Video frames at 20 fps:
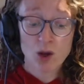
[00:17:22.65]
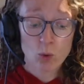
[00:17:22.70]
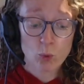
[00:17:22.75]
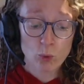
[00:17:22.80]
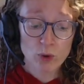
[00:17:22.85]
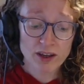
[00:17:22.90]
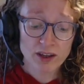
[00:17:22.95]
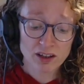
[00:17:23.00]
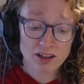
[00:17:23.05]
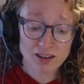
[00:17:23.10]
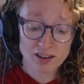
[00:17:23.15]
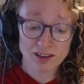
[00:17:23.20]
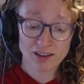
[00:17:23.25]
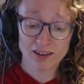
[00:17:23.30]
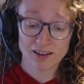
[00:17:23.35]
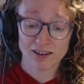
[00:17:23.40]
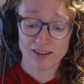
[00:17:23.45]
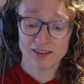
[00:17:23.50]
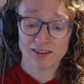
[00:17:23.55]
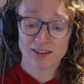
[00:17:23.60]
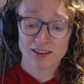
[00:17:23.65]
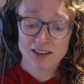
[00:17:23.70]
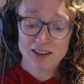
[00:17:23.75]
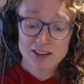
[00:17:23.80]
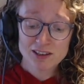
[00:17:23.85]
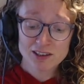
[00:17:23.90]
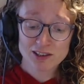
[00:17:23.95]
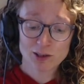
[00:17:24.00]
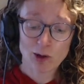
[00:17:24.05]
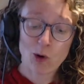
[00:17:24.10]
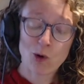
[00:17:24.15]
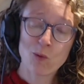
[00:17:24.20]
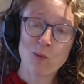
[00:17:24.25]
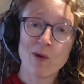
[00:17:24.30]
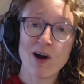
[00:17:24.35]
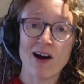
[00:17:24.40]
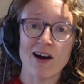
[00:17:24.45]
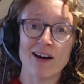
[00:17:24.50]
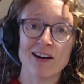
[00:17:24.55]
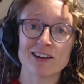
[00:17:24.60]
We can learn so
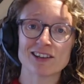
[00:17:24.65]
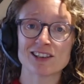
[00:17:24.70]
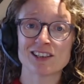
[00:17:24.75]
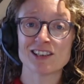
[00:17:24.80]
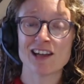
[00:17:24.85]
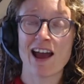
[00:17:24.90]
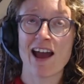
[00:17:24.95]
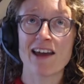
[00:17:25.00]
much